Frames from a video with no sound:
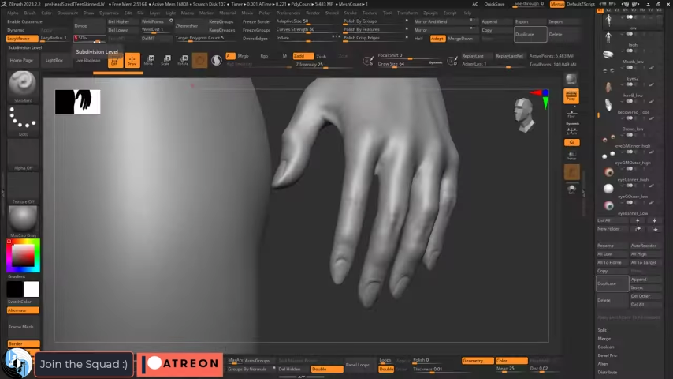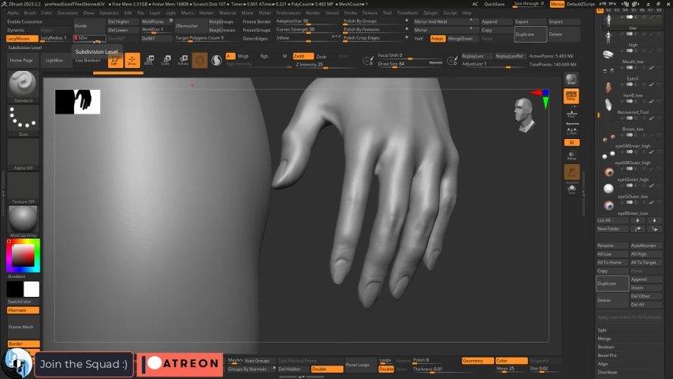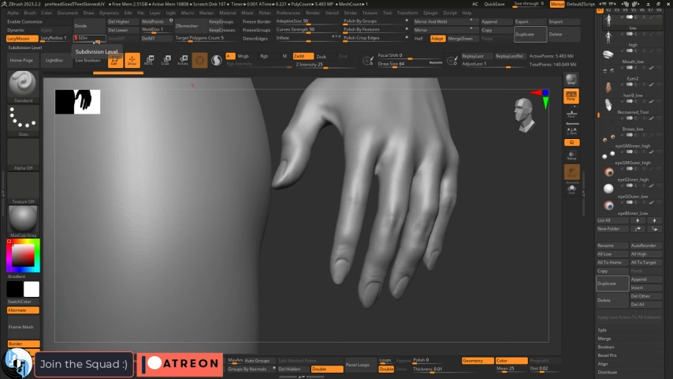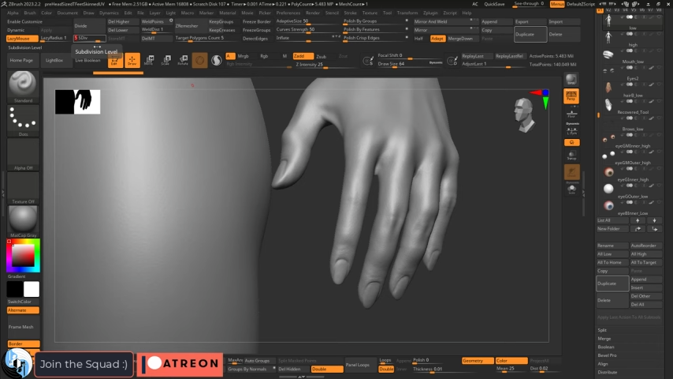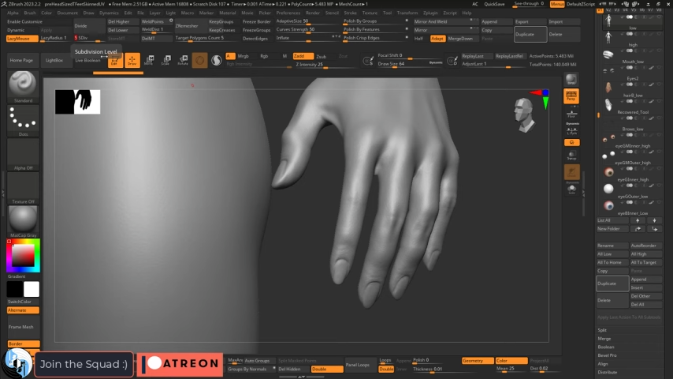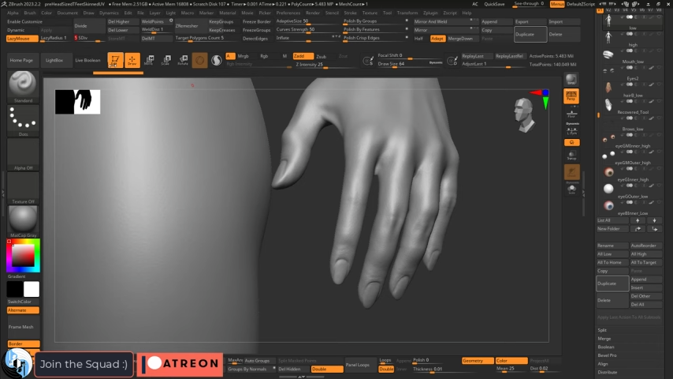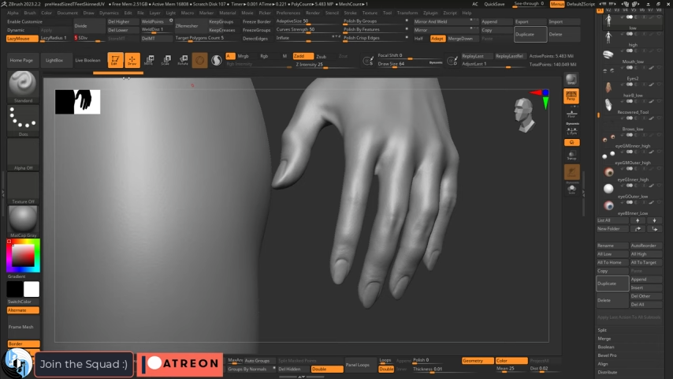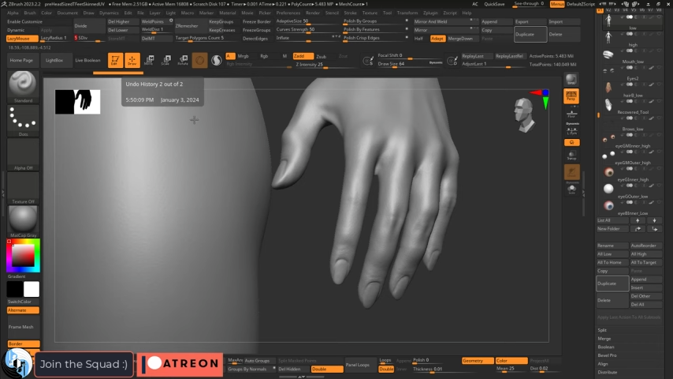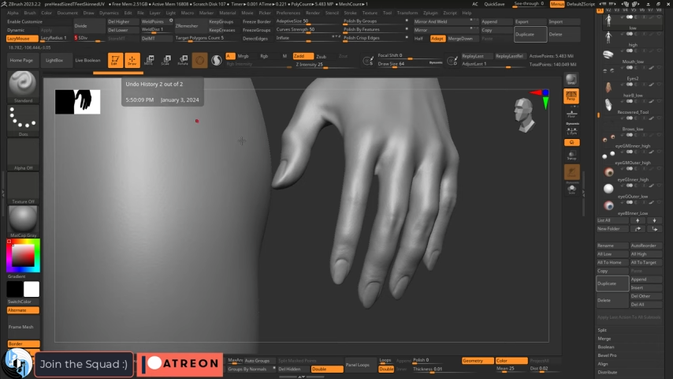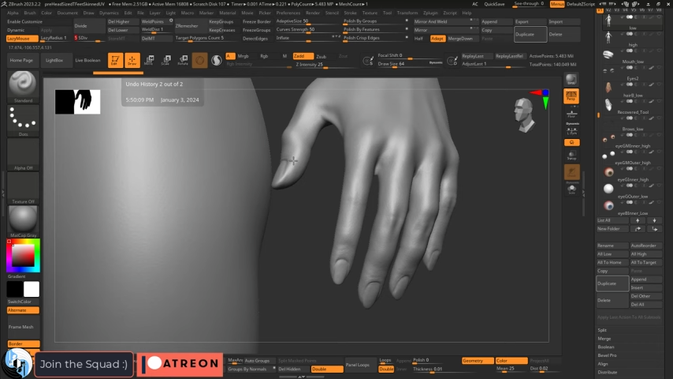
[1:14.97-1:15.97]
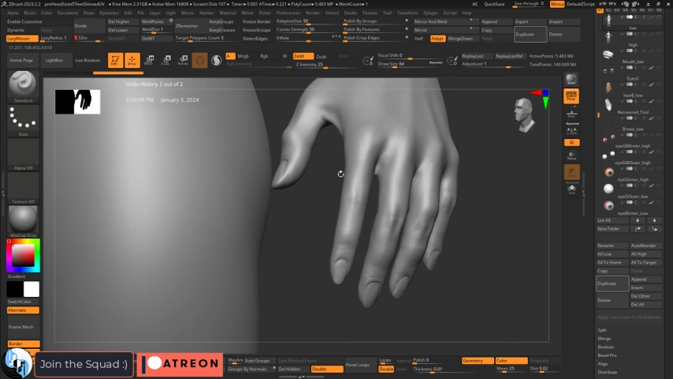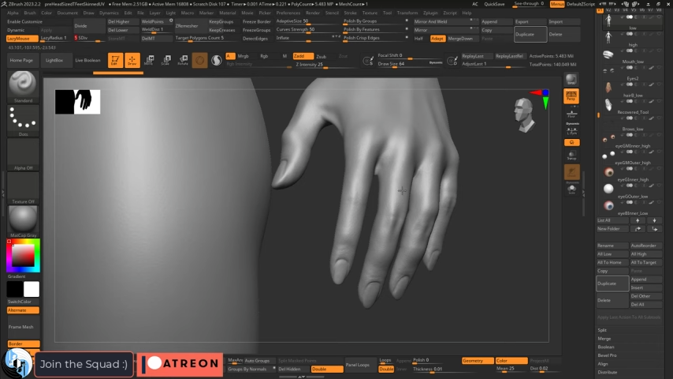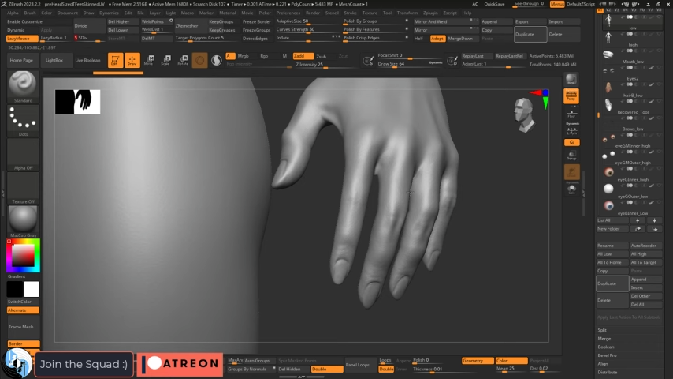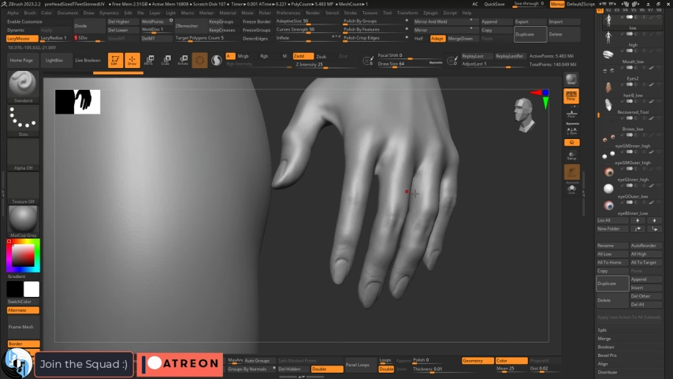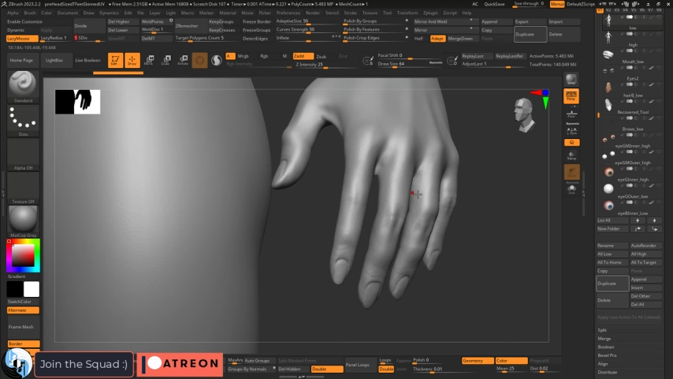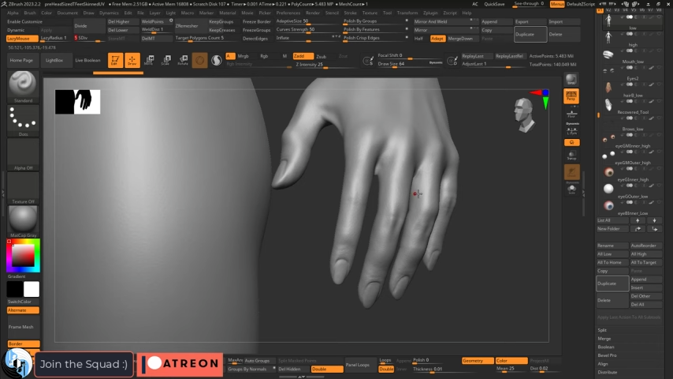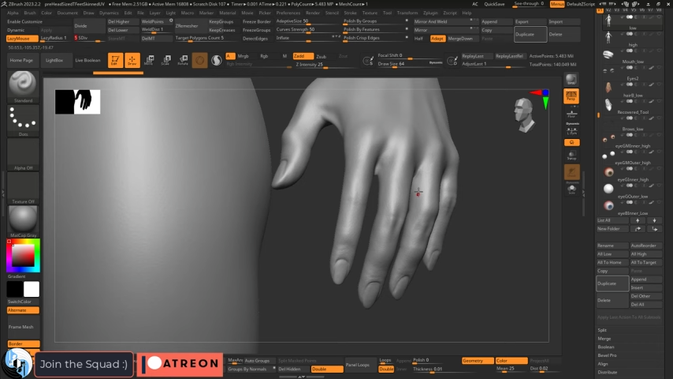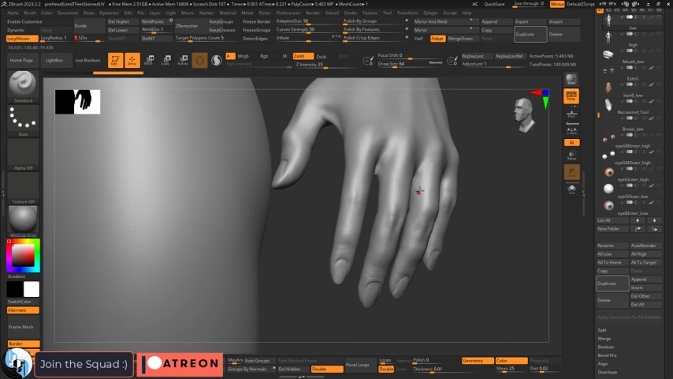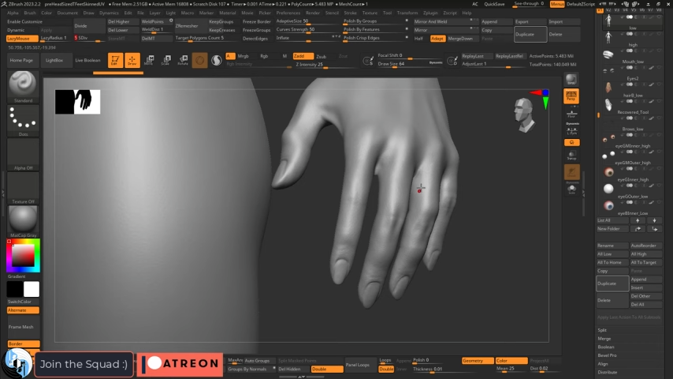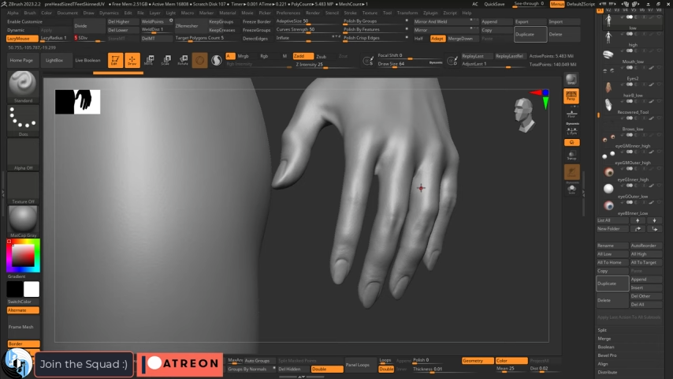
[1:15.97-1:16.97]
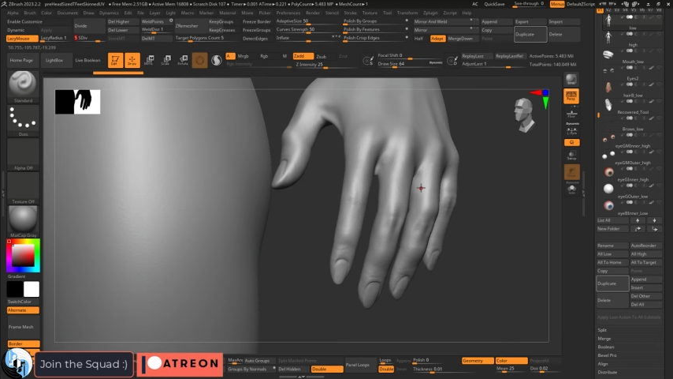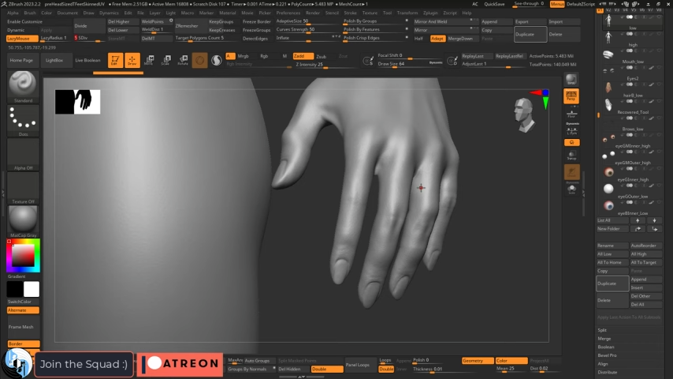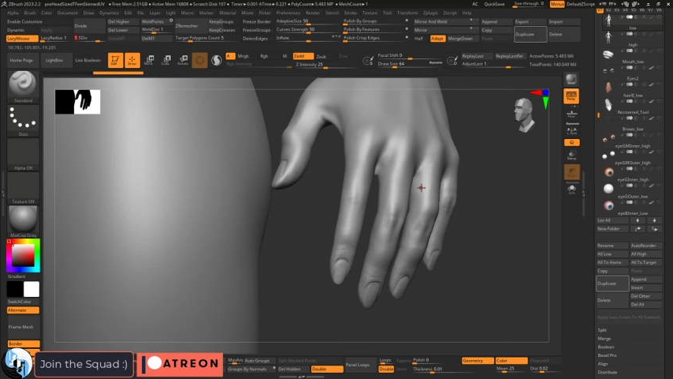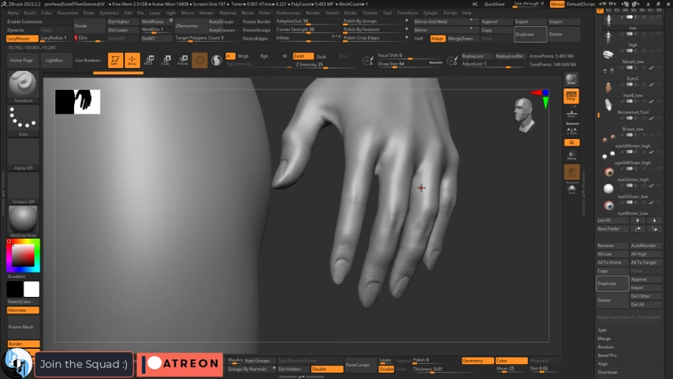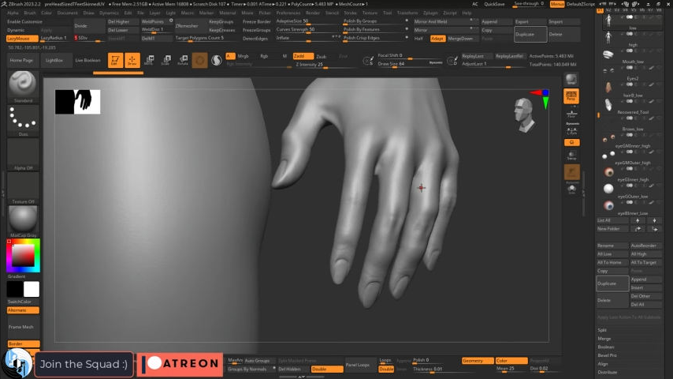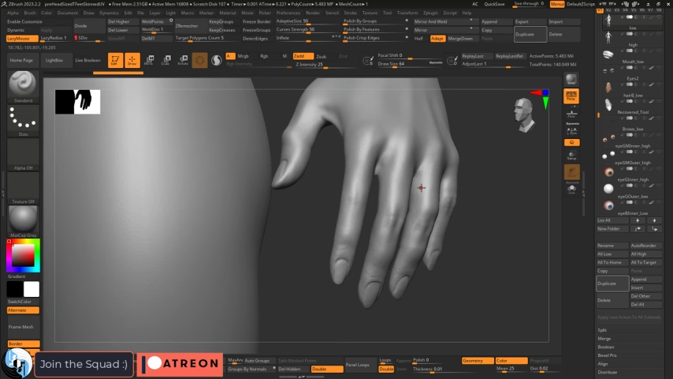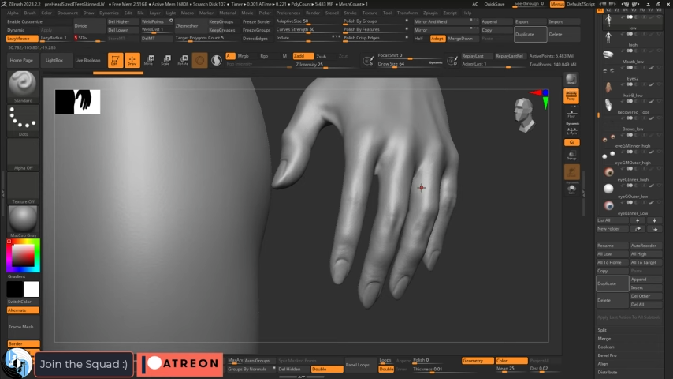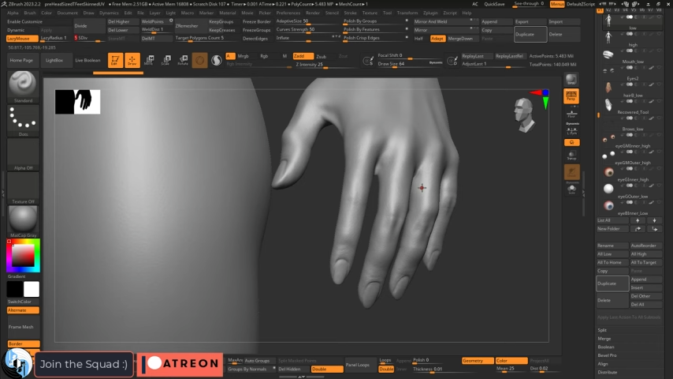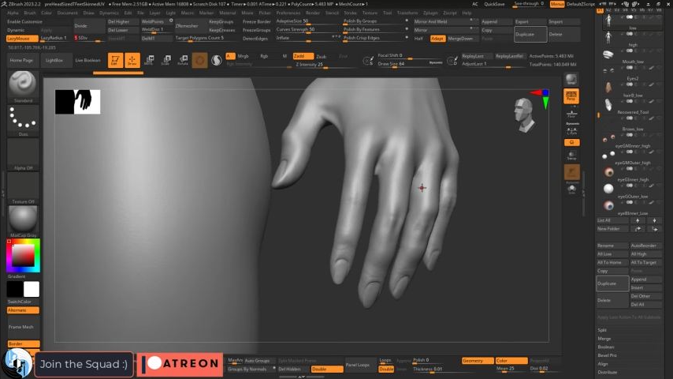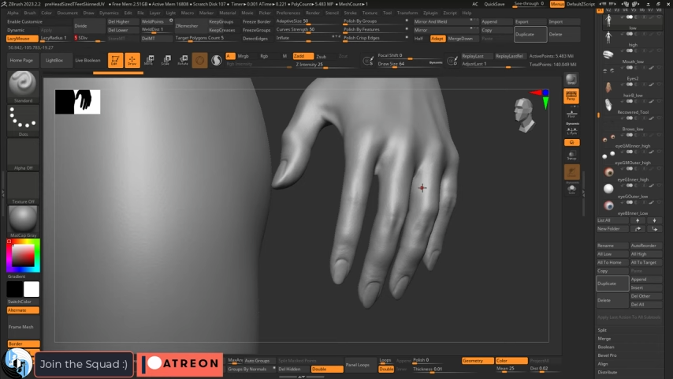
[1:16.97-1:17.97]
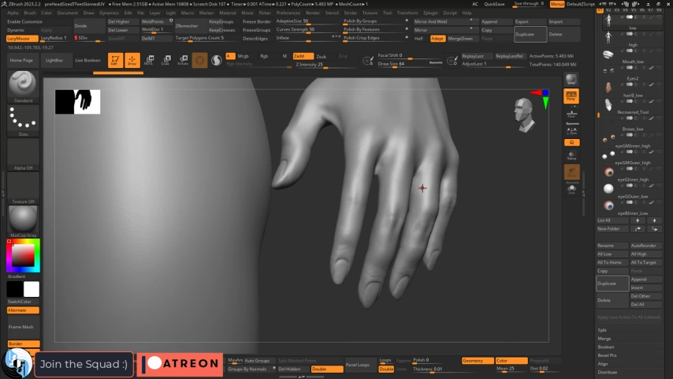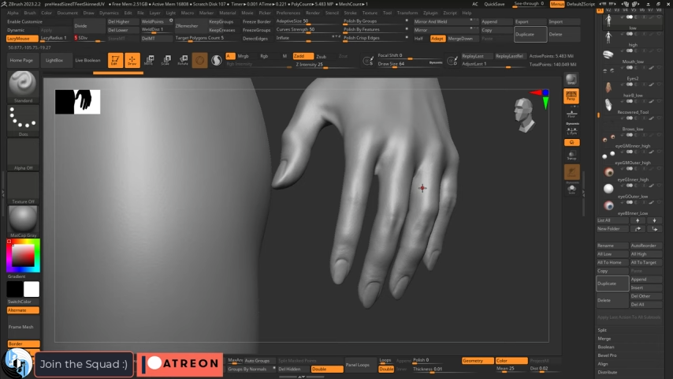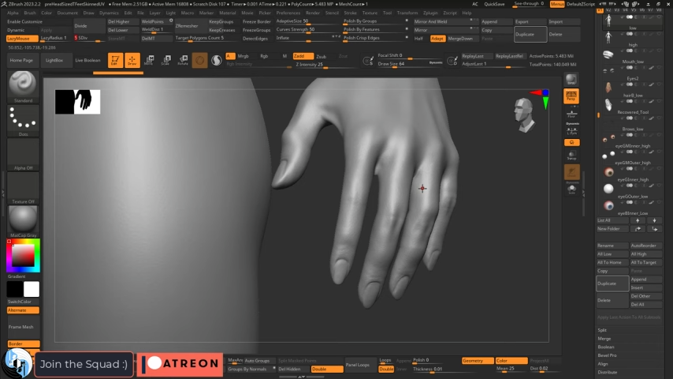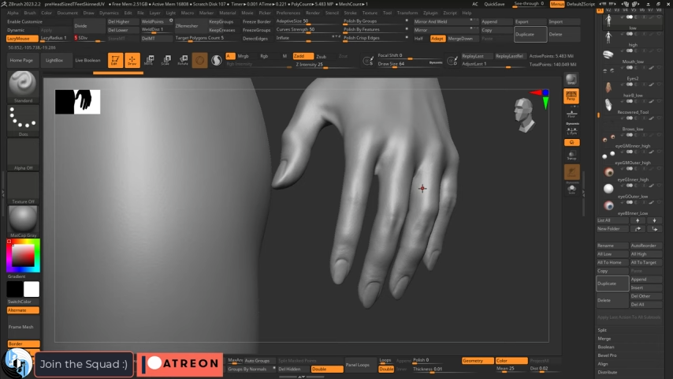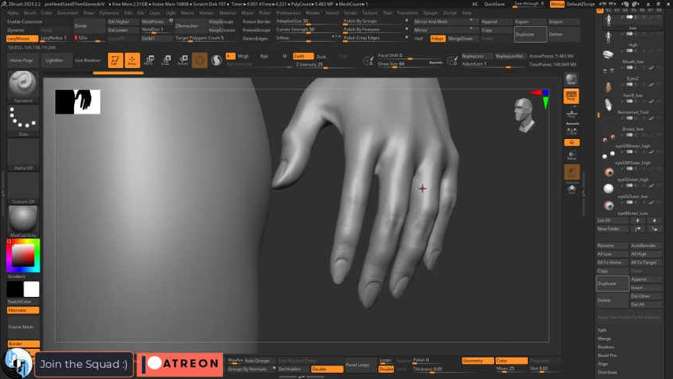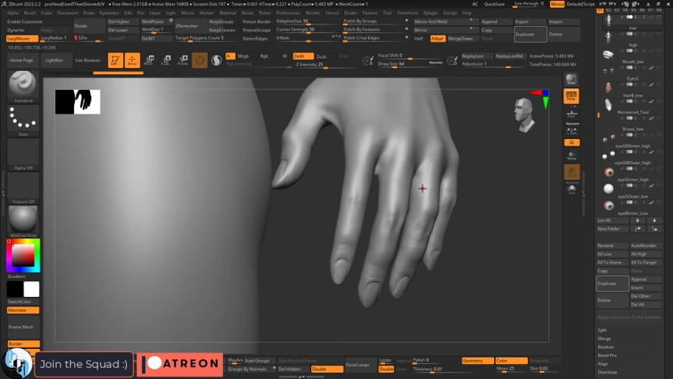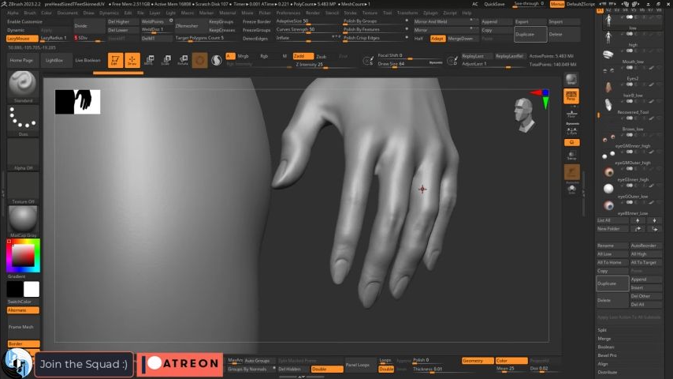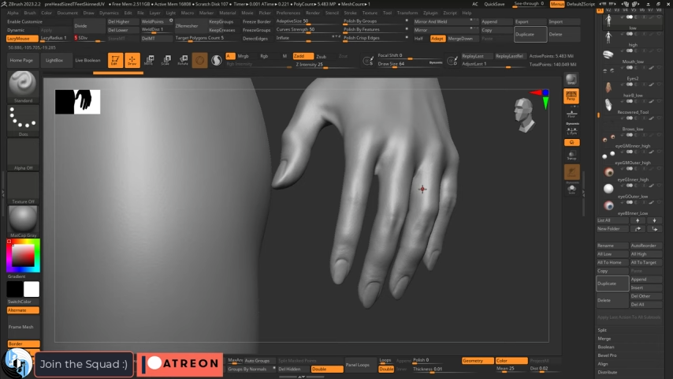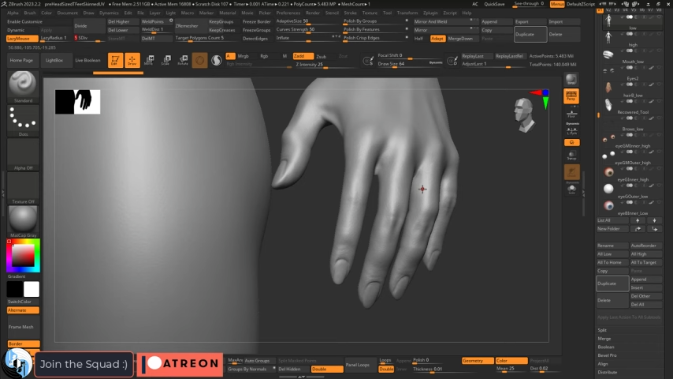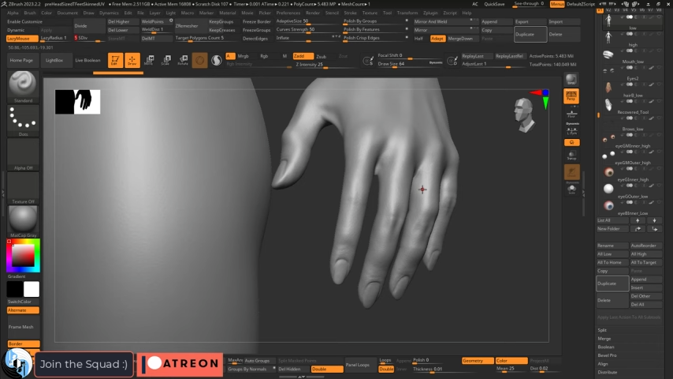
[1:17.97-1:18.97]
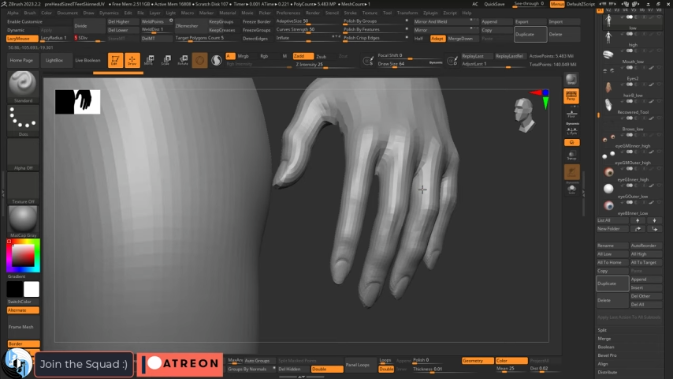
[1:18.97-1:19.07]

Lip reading: [unreadable: no face in view]